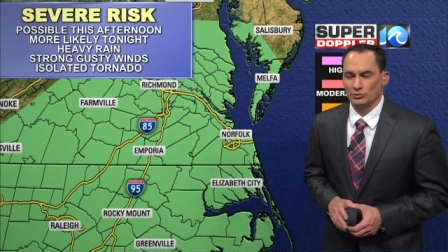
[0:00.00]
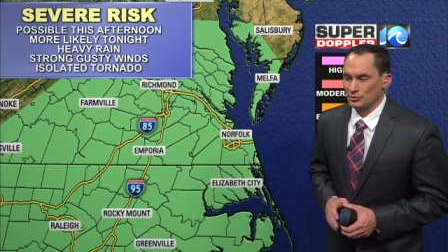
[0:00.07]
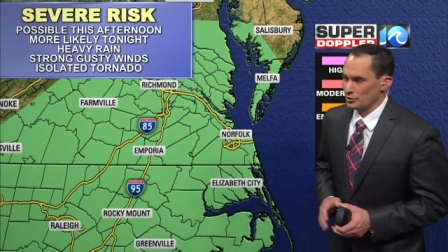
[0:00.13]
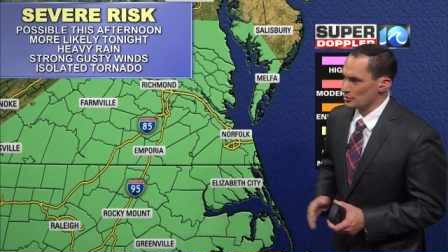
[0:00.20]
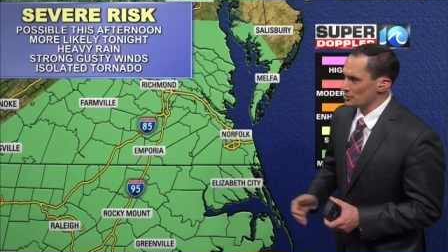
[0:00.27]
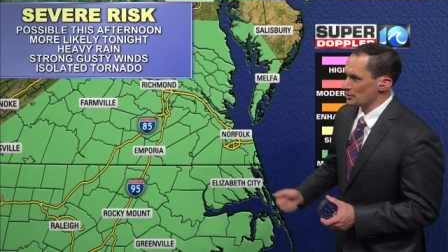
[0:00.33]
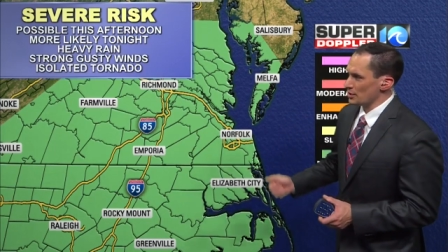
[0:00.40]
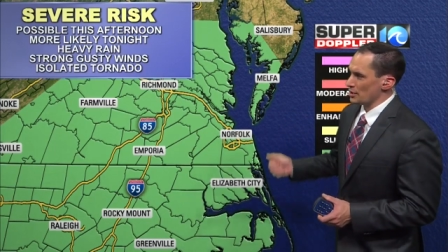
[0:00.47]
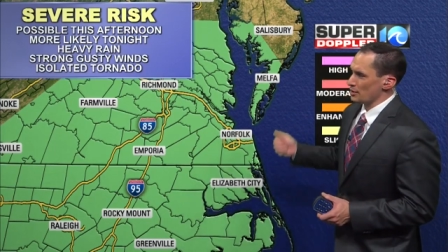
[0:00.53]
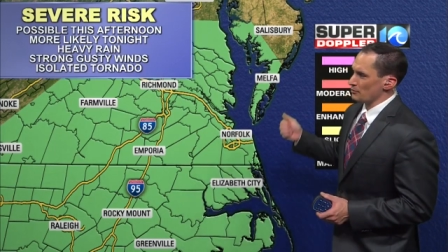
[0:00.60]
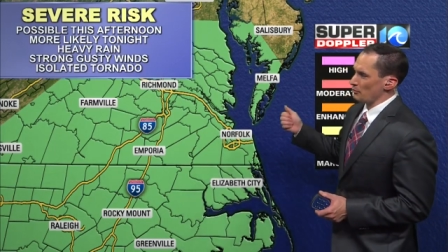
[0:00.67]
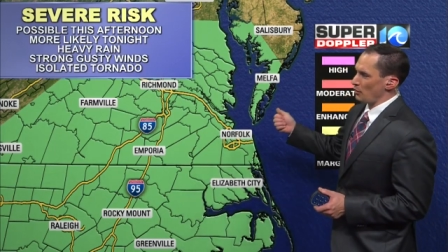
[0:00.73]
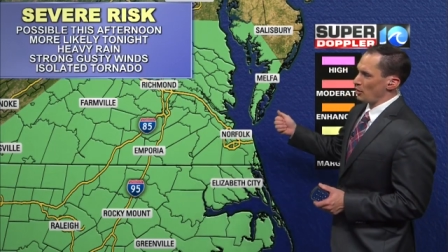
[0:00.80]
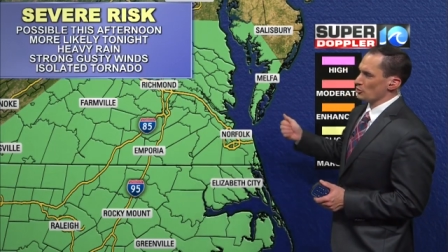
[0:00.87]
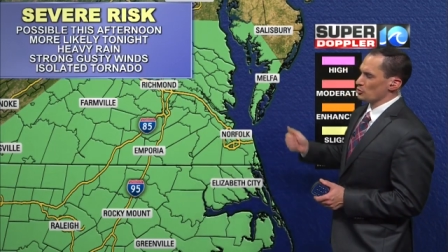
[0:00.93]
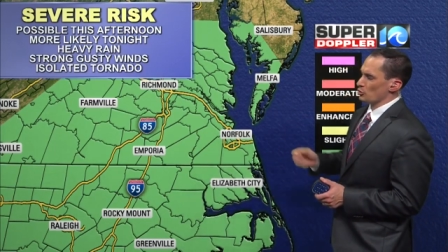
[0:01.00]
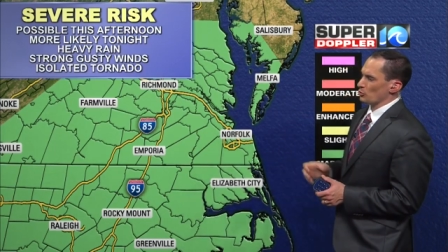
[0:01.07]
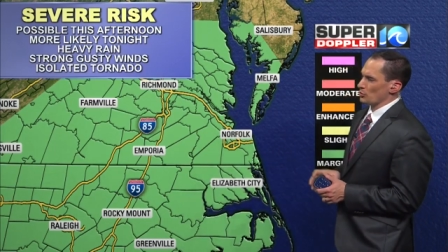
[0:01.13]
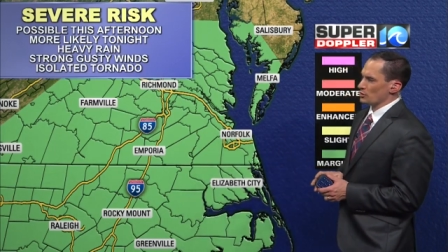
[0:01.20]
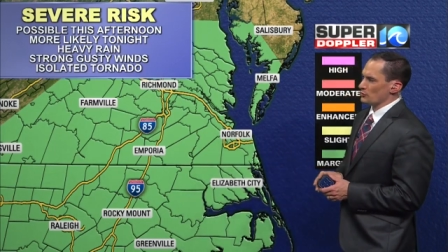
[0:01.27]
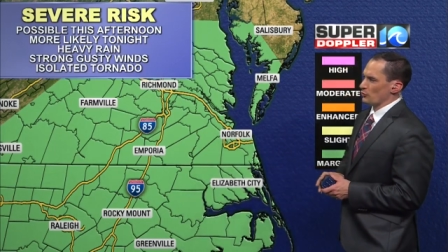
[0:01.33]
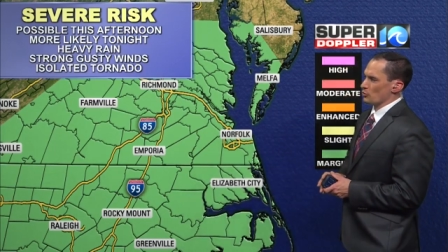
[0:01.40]
There's a marginal
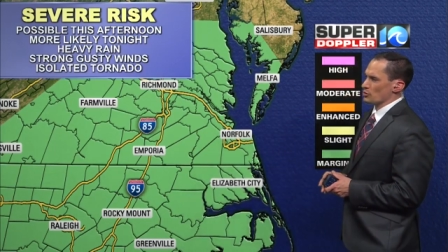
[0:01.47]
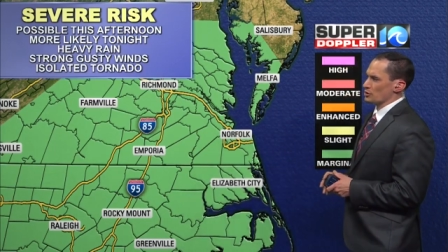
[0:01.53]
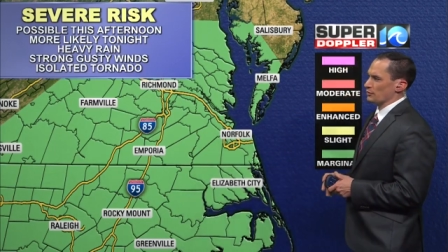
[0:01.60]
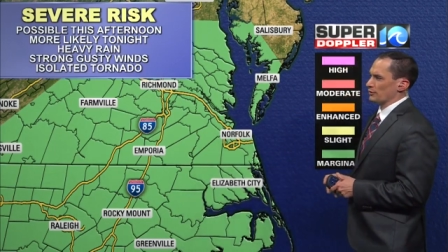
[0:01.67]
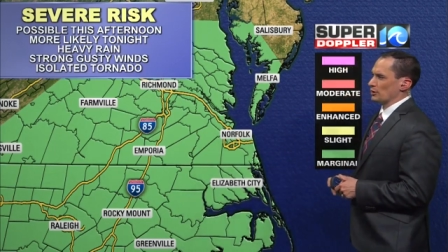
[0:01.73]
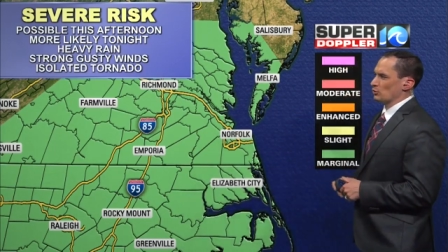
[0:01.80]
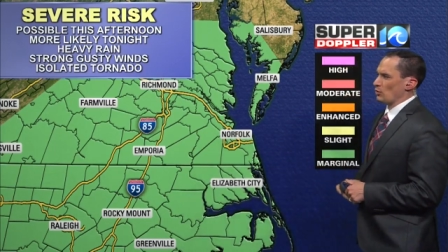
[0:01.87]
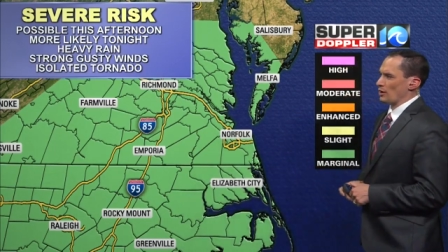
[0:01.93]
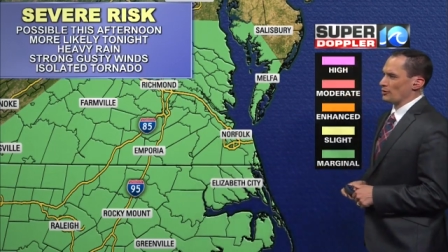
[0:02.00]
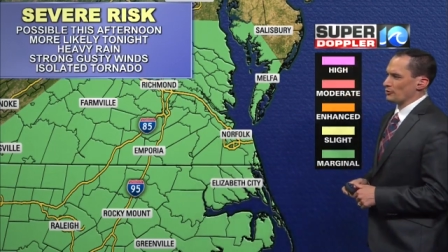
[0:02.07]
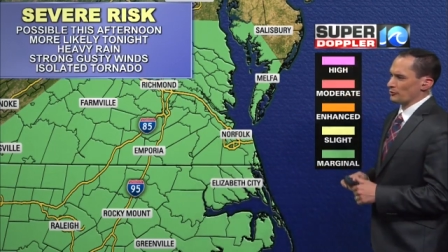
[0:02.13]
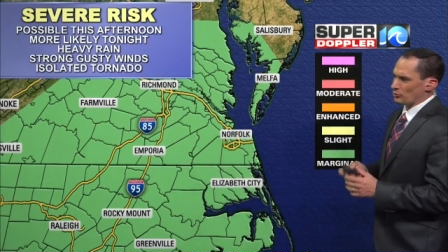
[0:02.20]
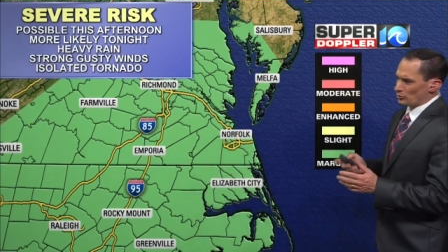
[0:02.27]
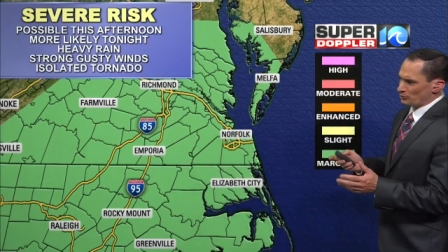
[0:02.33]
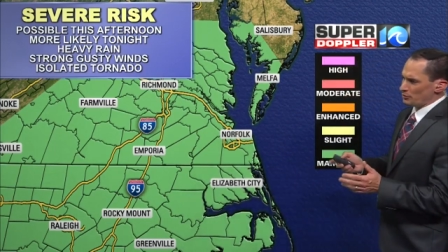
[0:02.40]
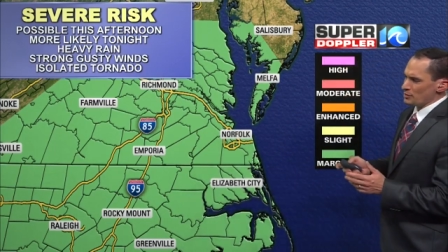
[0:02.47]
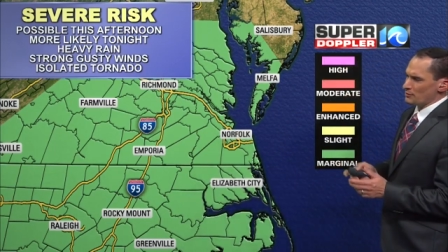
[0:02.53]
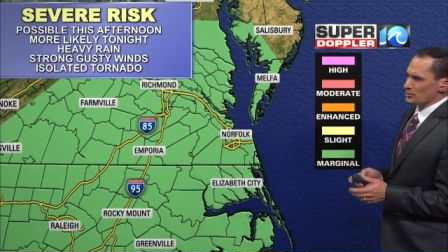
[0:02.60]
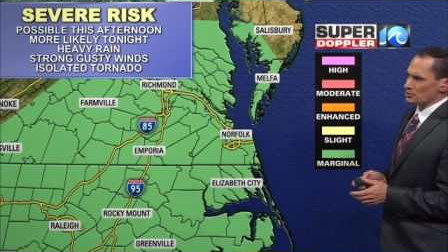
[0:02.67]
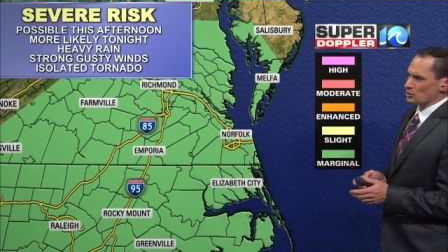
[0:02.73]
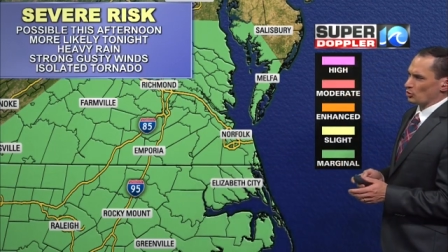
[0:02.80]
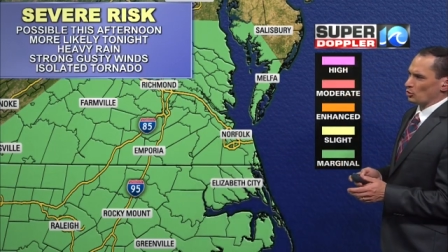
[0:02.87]
risk for severe weather for pretty
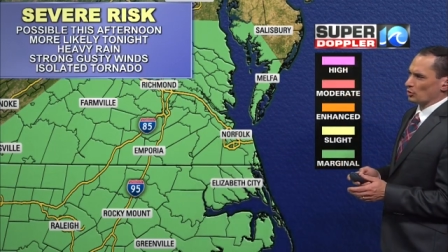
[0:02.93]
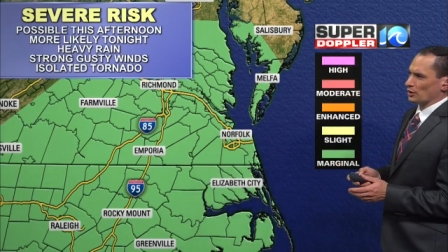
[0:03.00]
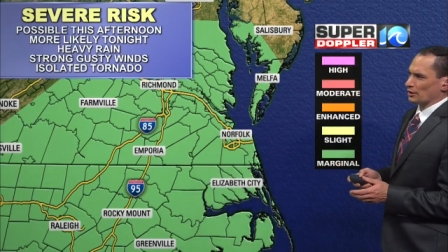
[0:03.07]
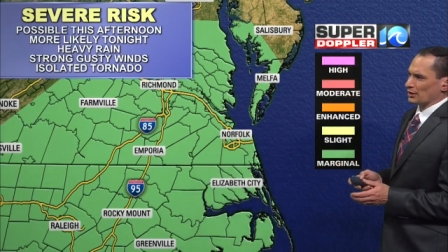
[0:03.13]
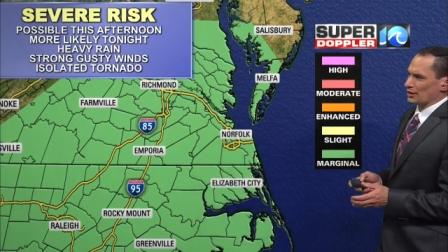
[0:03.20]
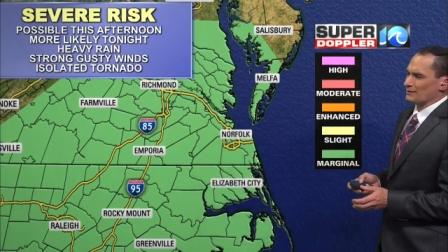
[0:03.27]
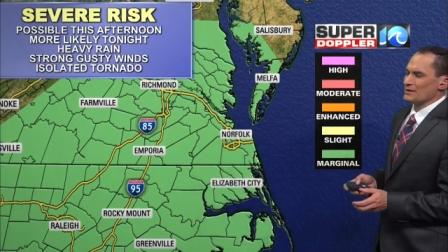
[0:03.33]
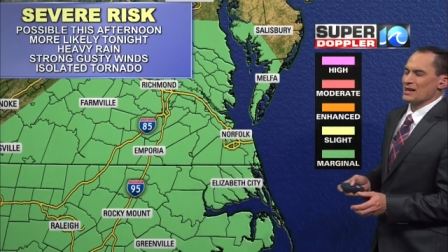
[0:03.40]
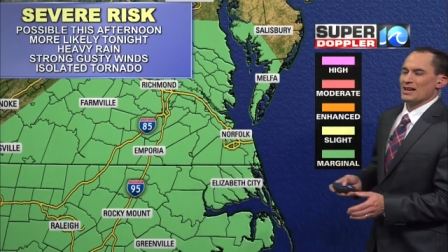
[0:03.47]
much the whole area.